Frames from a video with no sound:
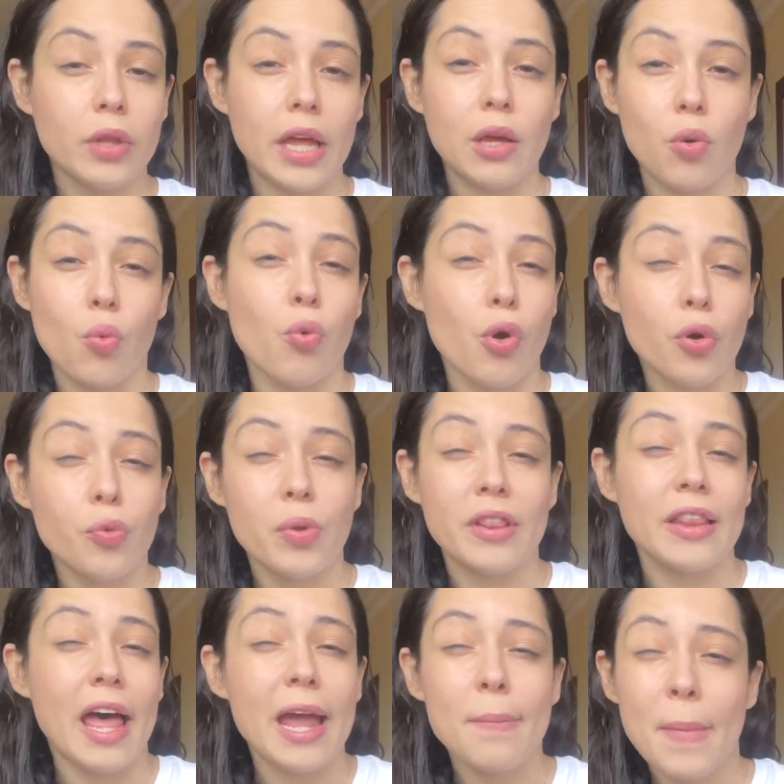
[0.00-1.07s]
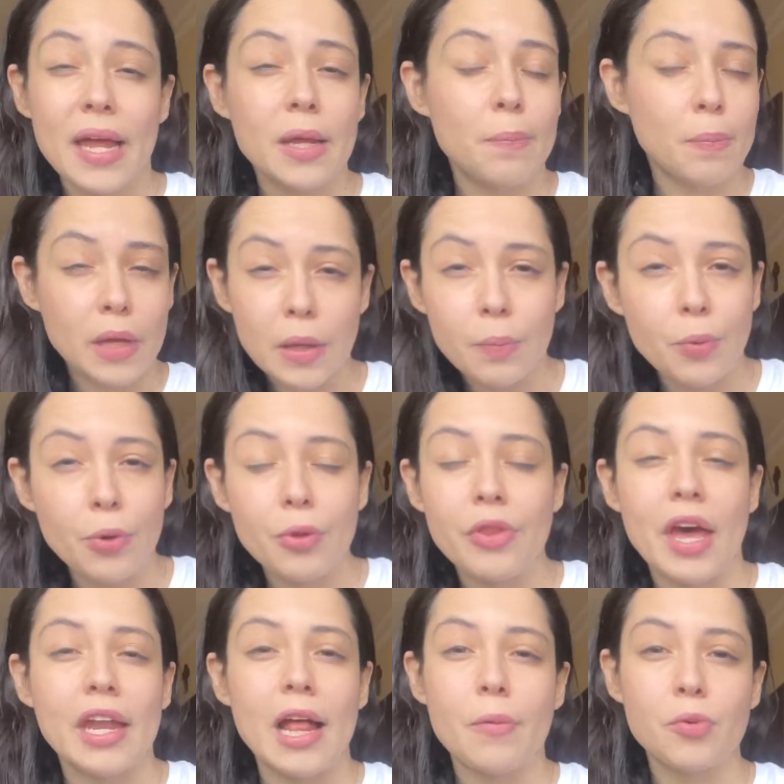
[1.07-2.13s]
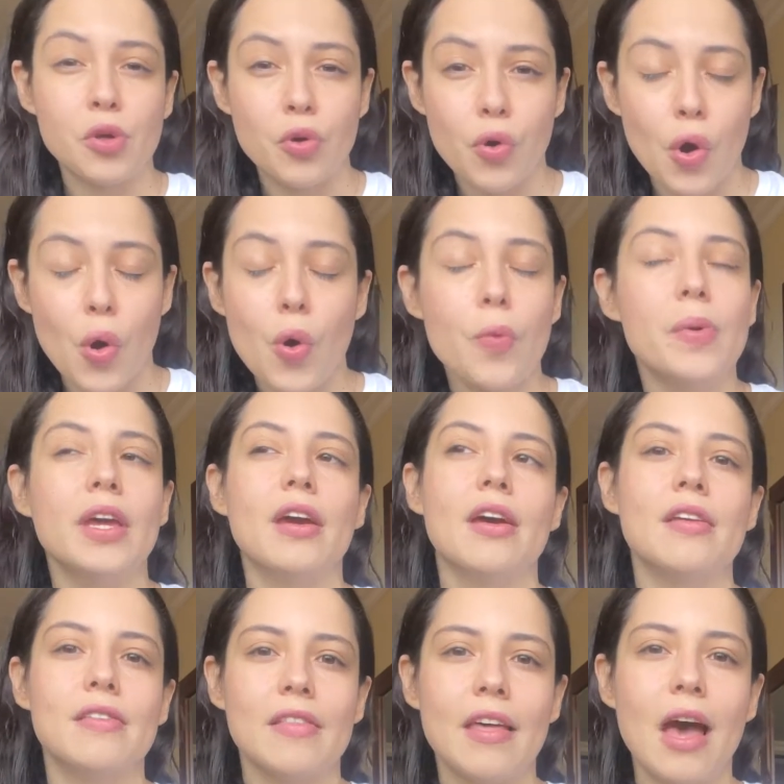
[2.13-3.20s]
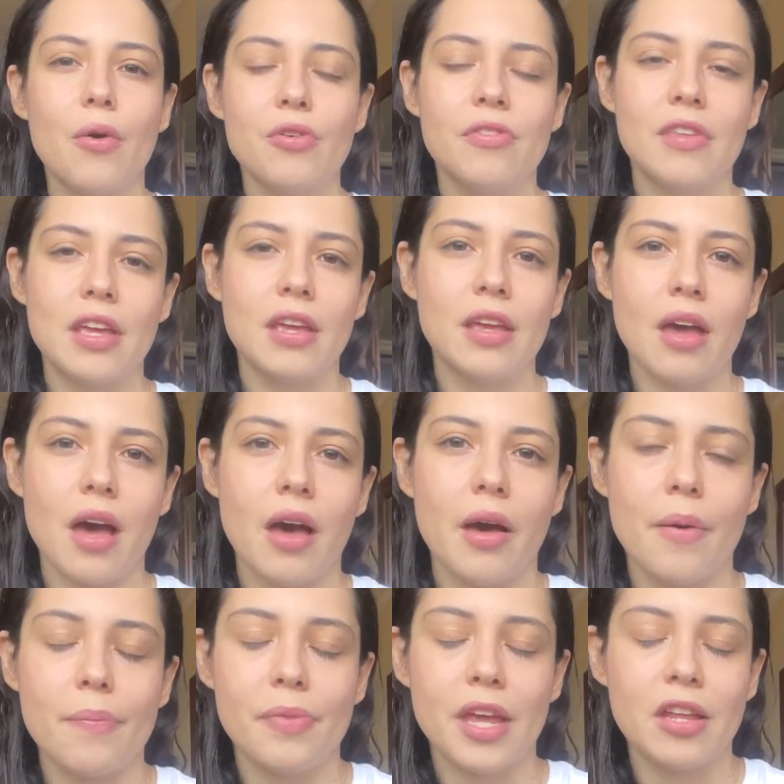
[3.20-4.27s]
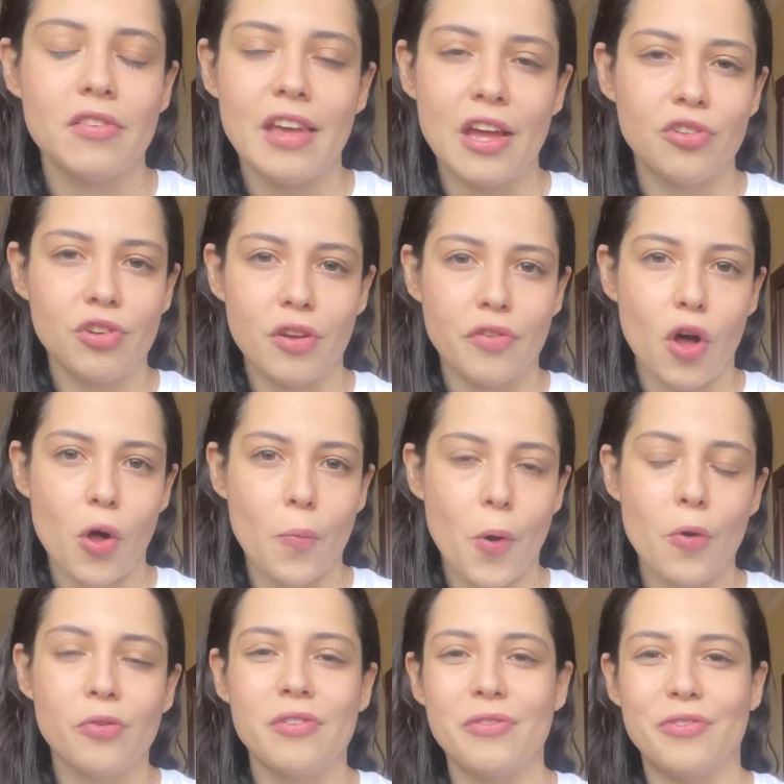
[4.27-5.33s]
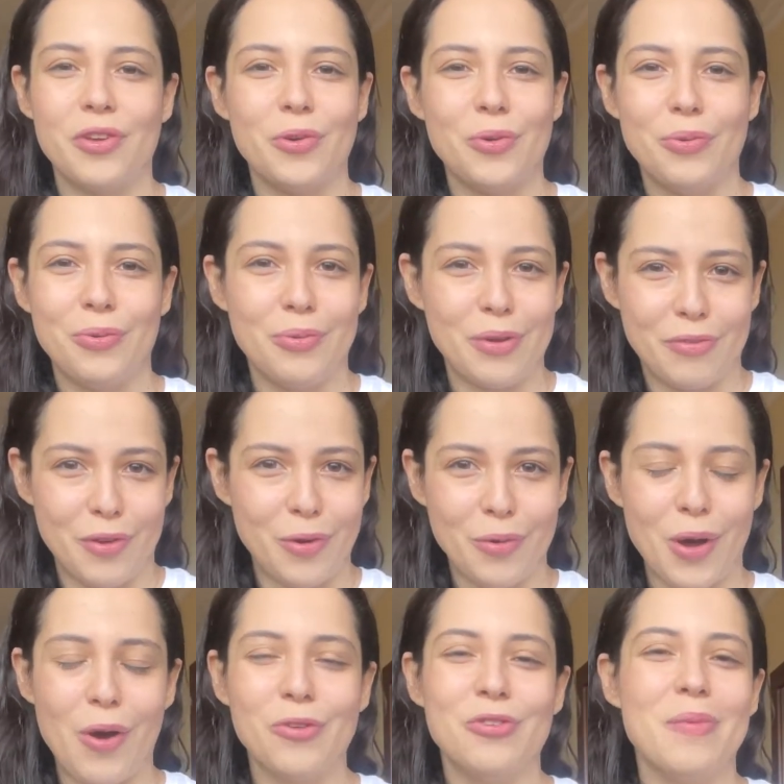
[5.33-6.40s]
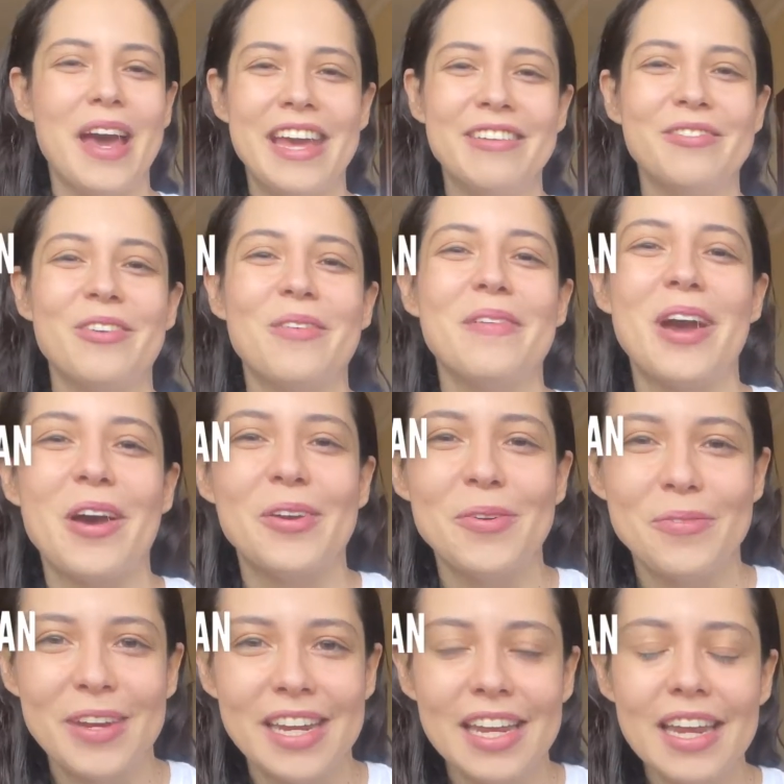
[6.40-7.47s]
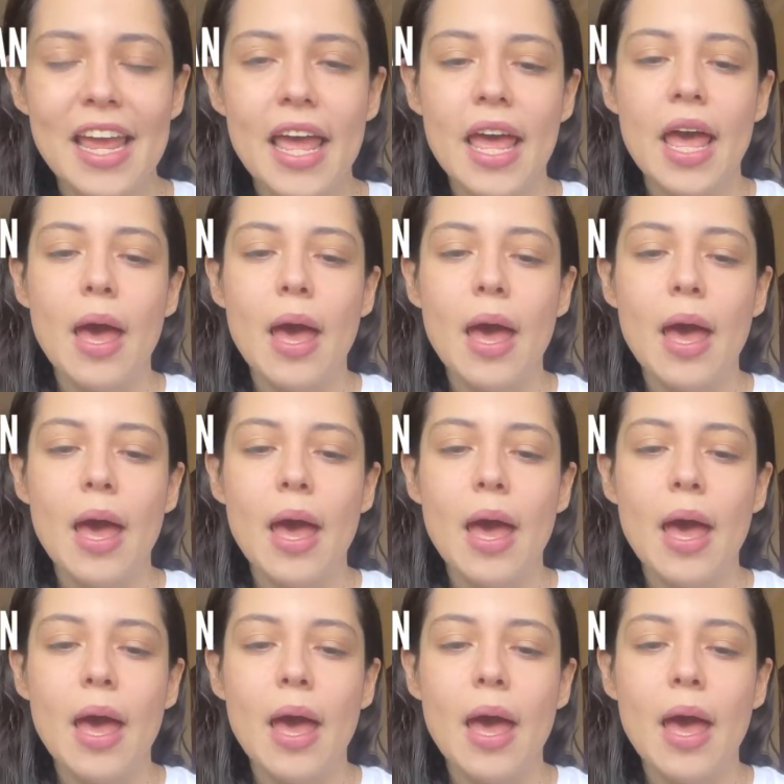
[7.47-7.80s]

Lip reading: worked with like-minded people that help you grow? Because that was the intention of the whole post, if you go to my Instagram account and read it.